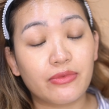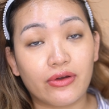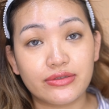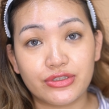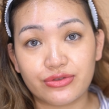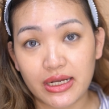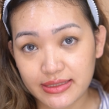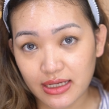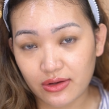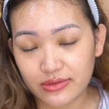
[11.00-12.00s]
going to try this
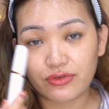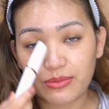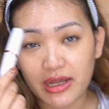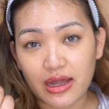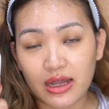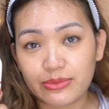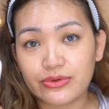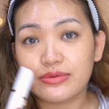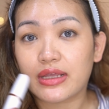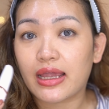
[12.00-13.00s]
out for my
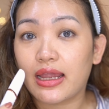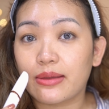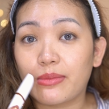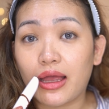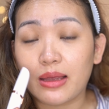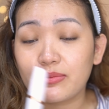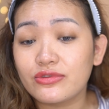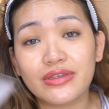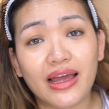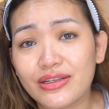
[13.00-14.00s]
eyebrows and my
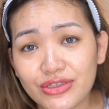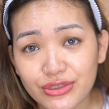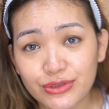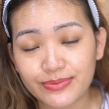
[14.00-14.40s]
mustache.